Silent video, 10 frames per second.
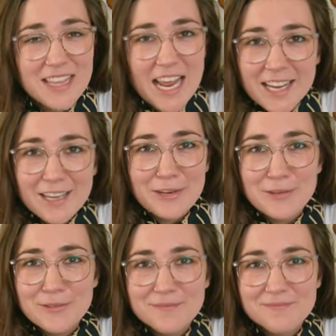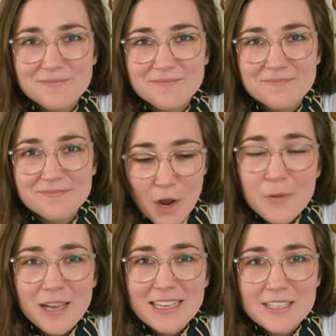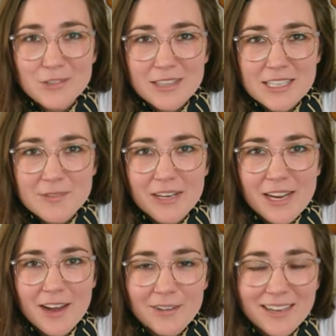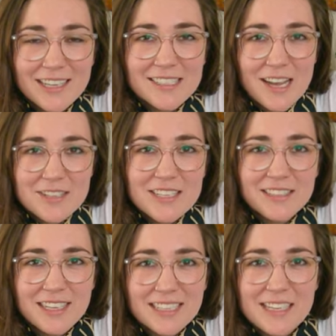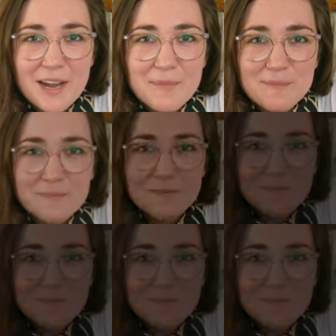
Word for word: Thank you. Hope you guys enjoyed this video and I'll see you next time.